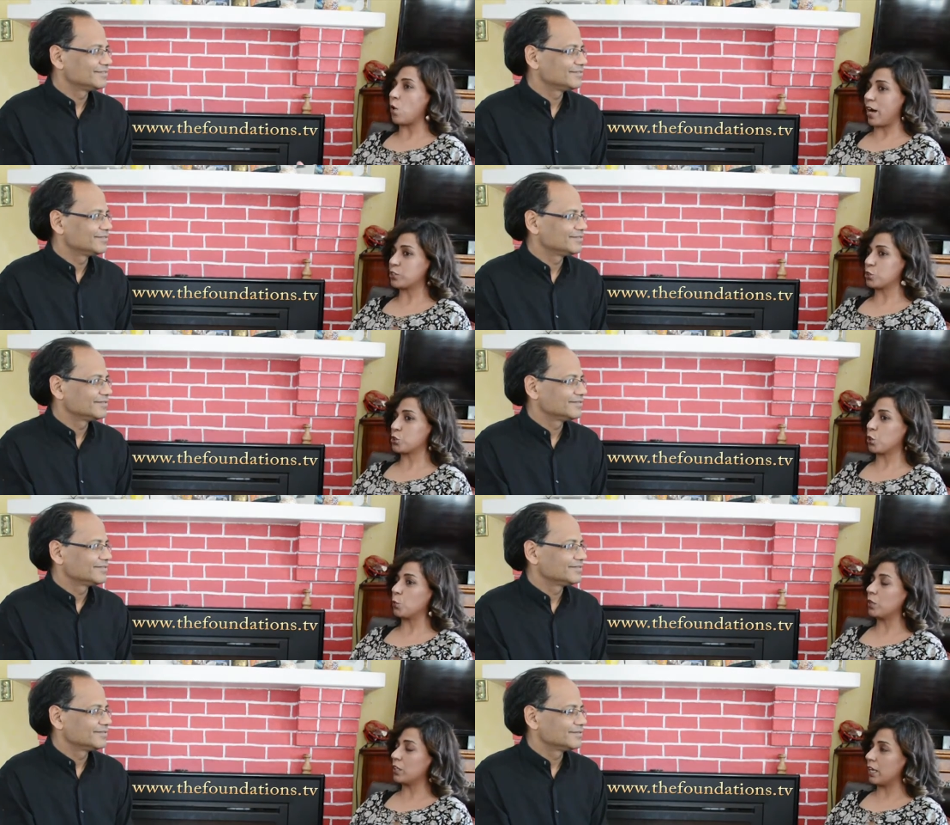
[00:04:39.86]
Speaker 1: watch the
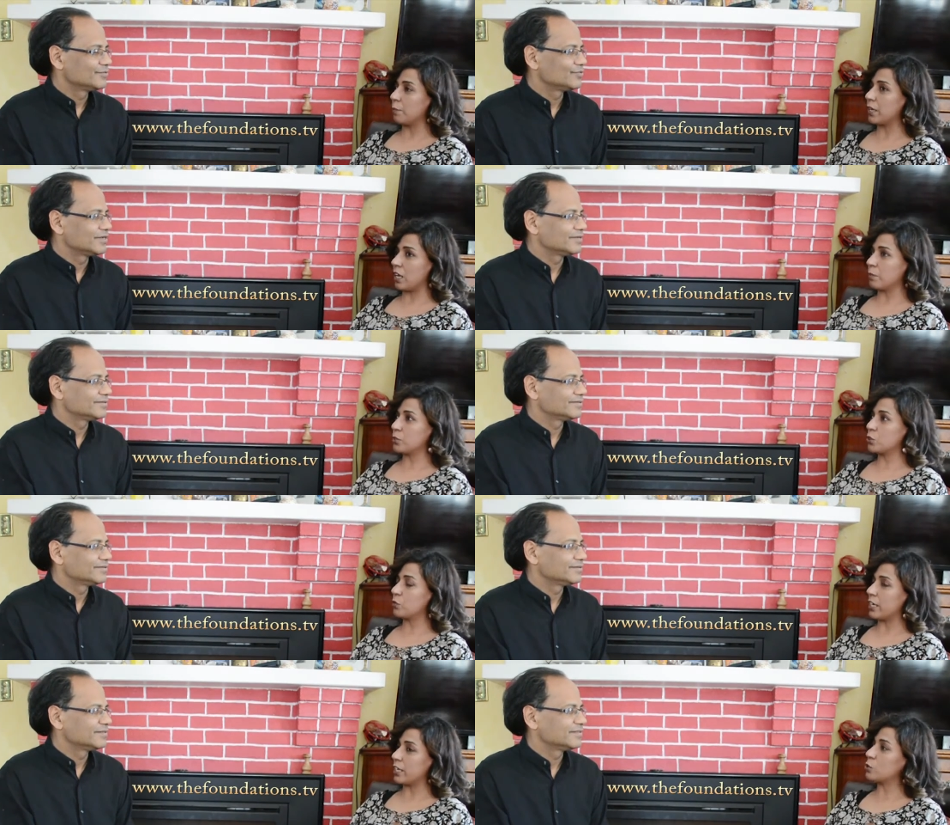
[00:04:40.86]
show, will they be able
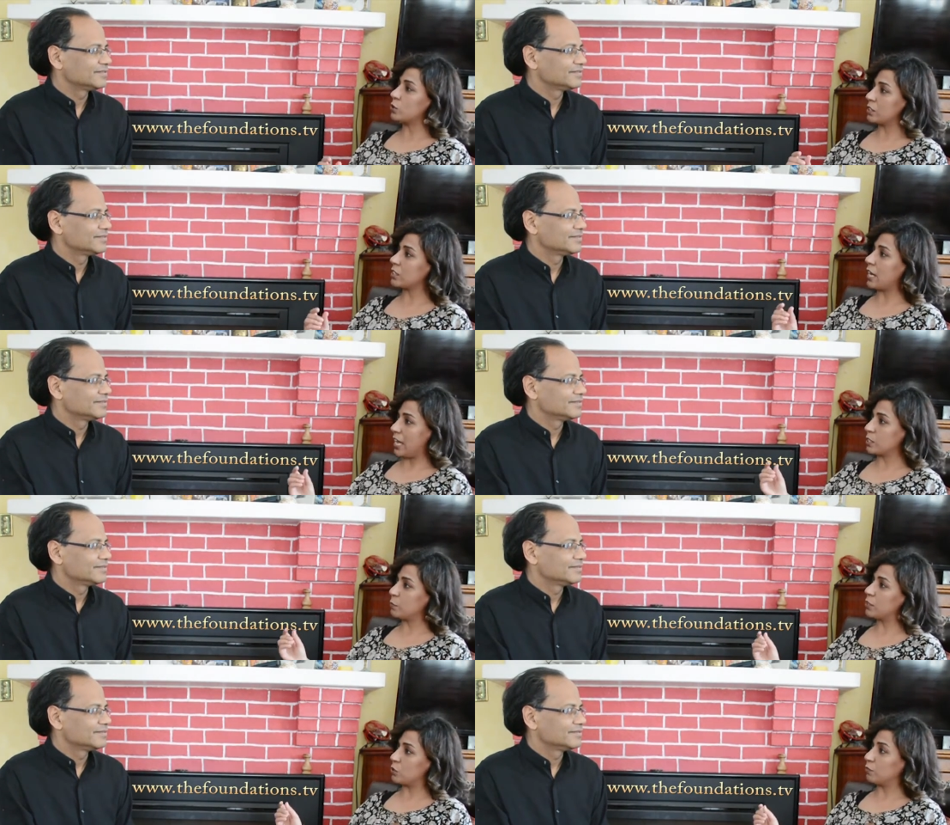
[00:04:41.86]
to relate to certain
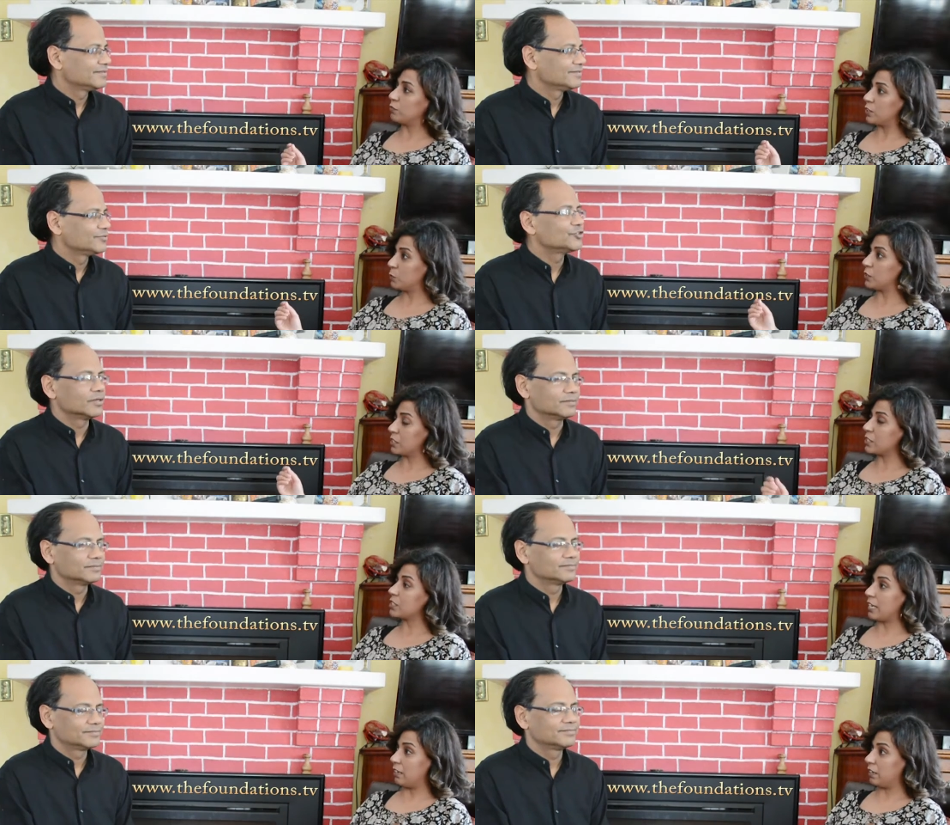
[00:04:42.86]
aspects of this
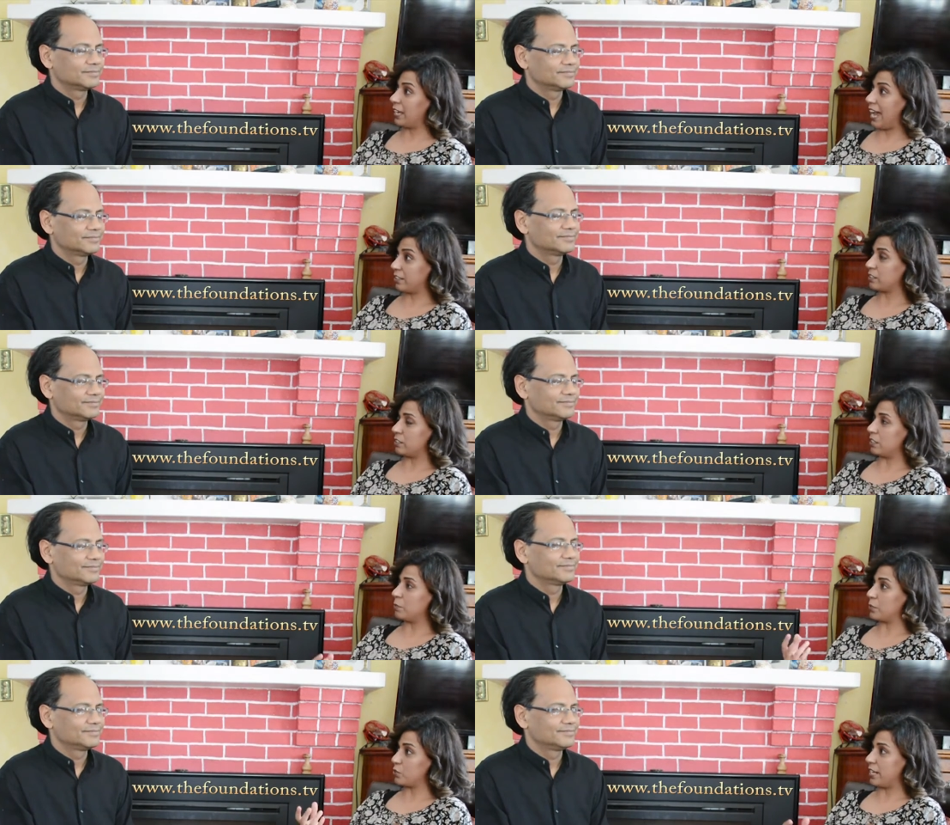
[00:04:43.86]
person's sure. ca- uh, character
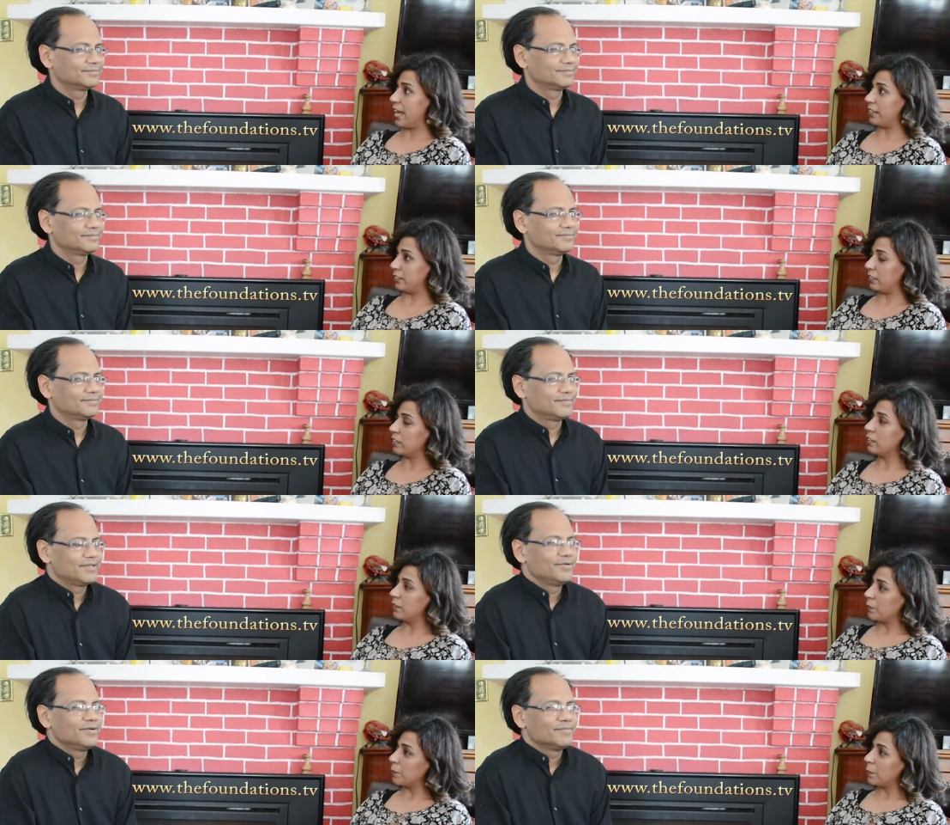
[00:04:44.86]
and personality?
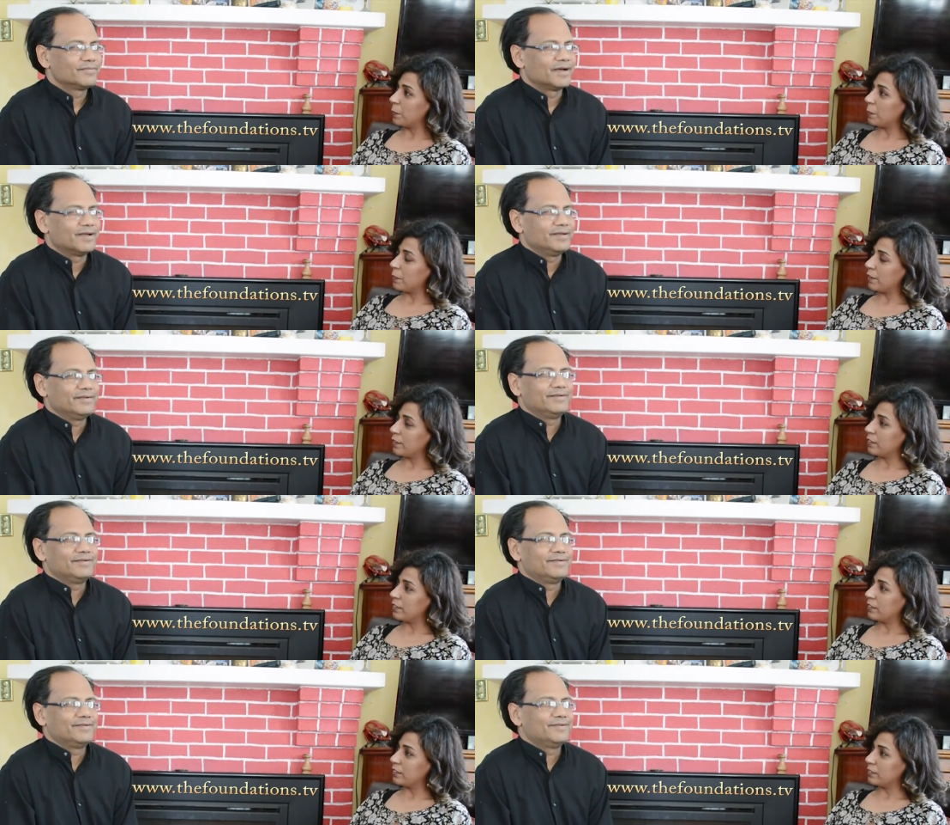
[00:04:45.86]
Speaker 2: No, but
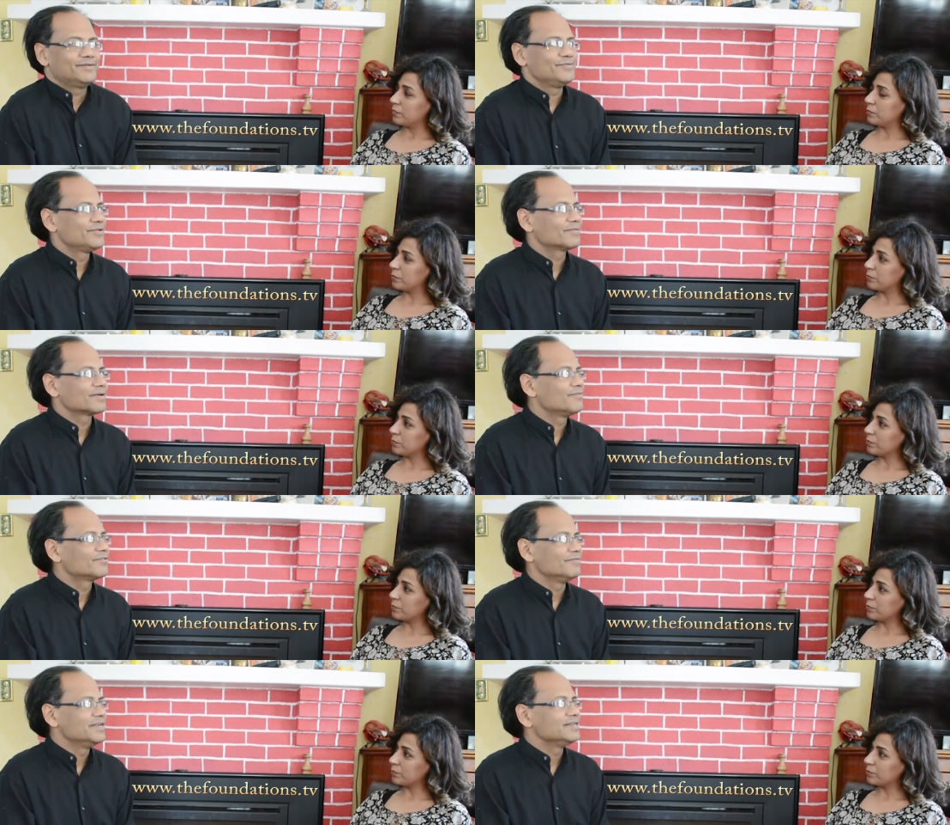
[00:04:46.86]
if you have come
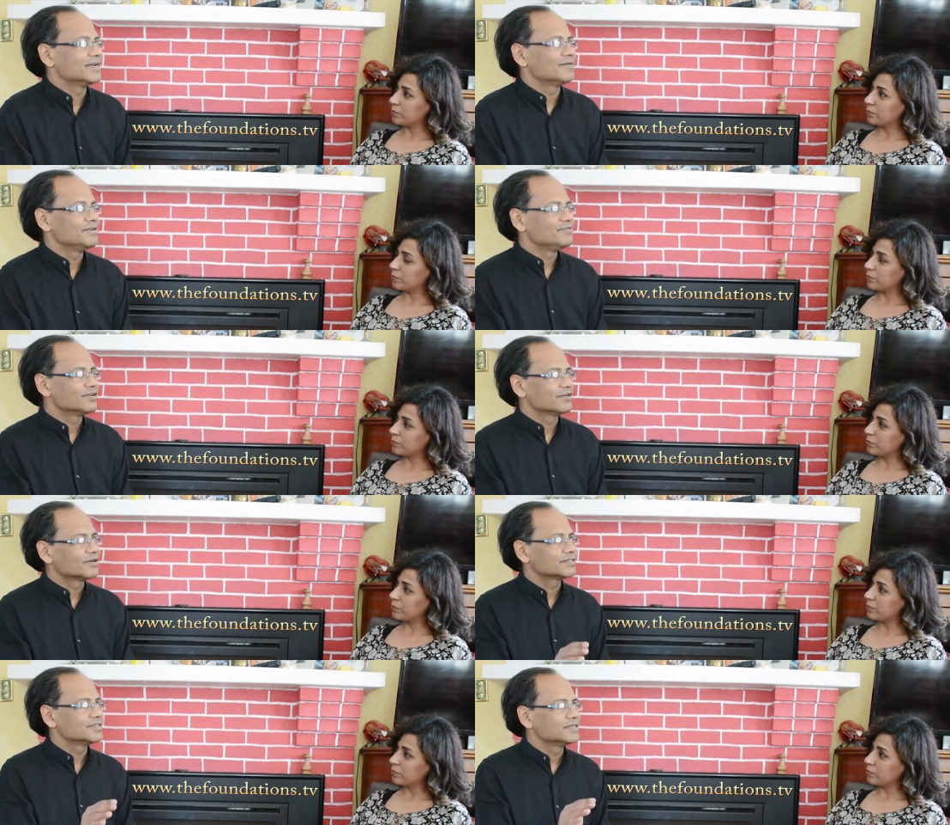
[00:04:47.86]
from India, I mean, if you're
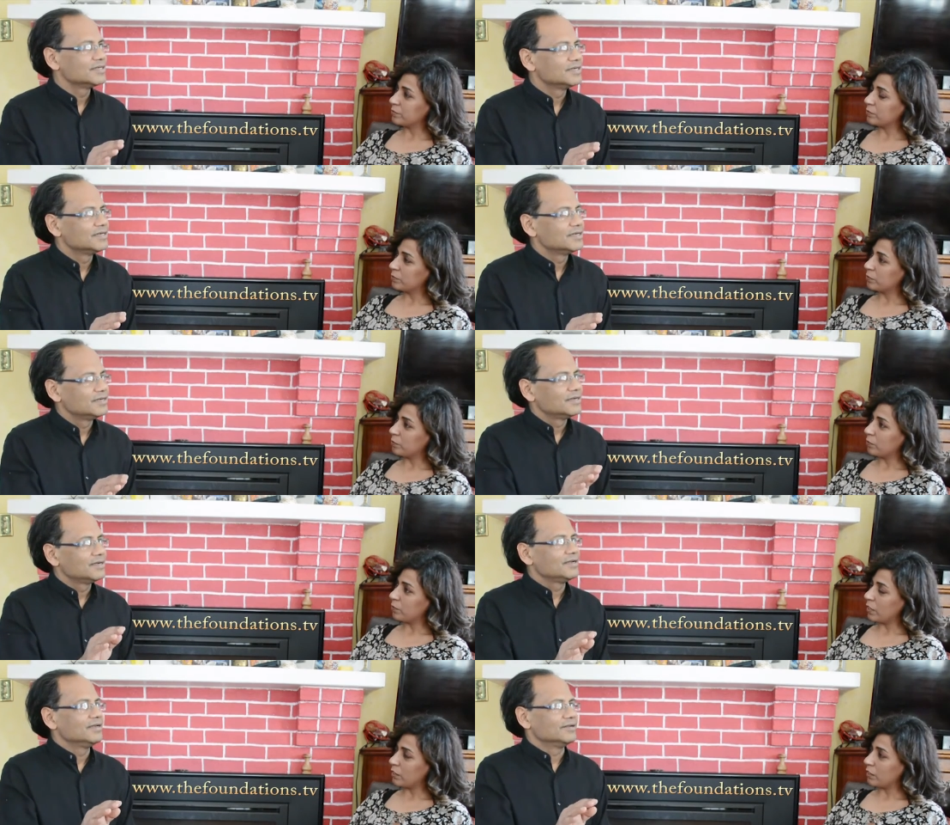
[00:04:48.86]
not
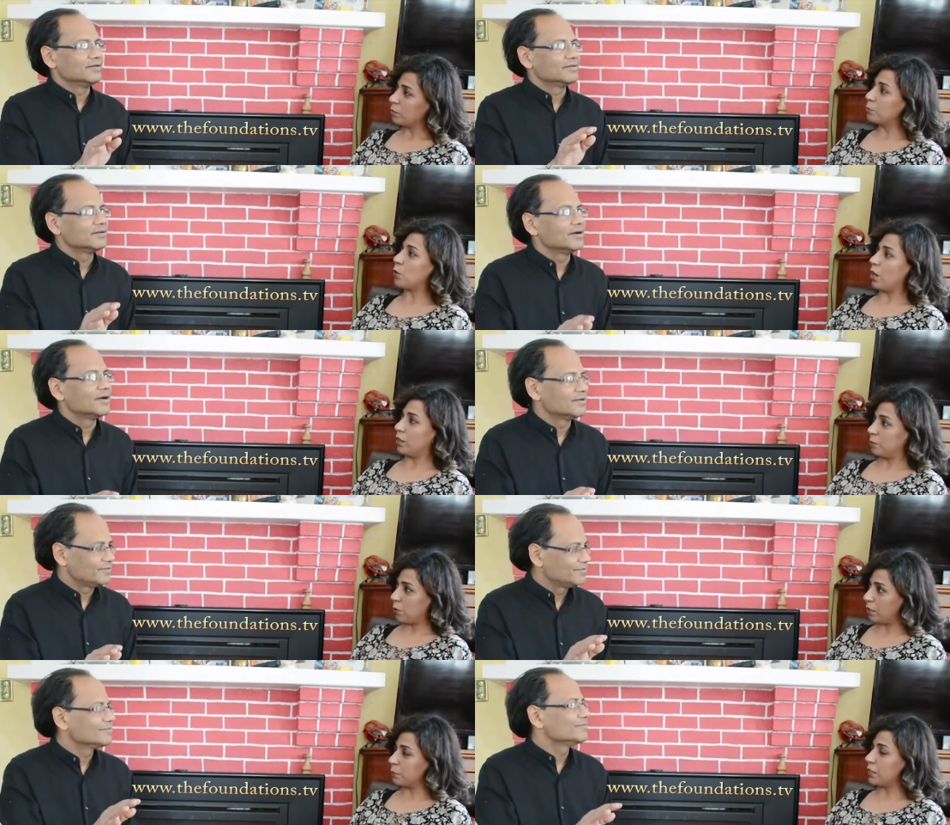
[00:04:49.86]
you know brought and
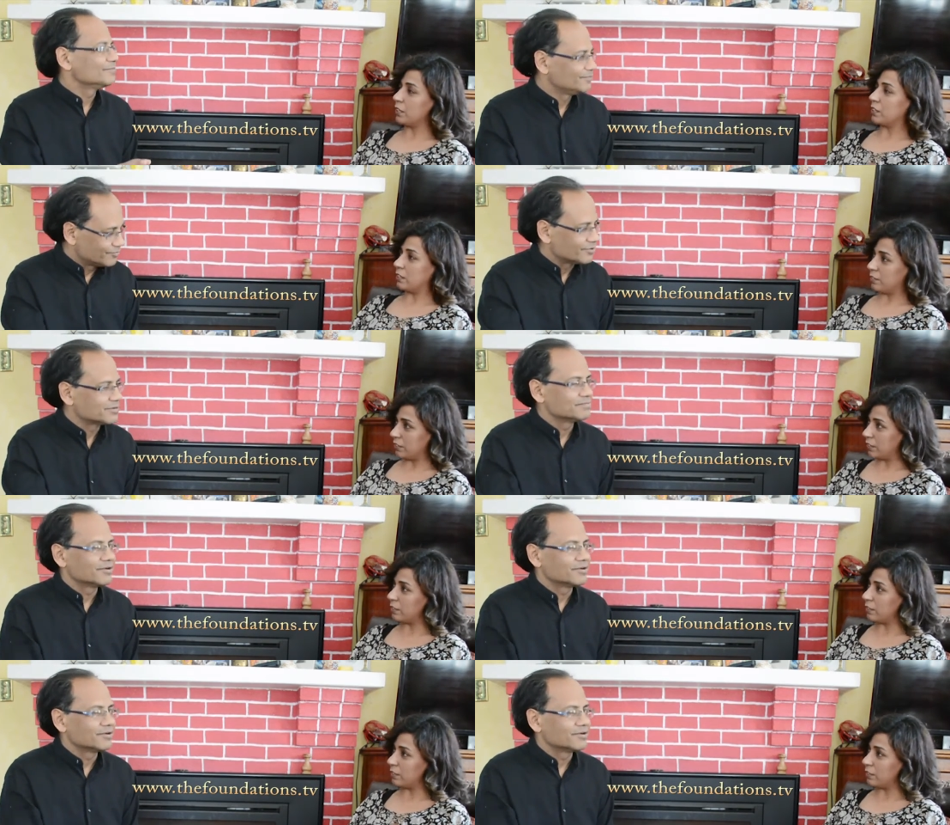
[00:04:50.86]
brought up here brought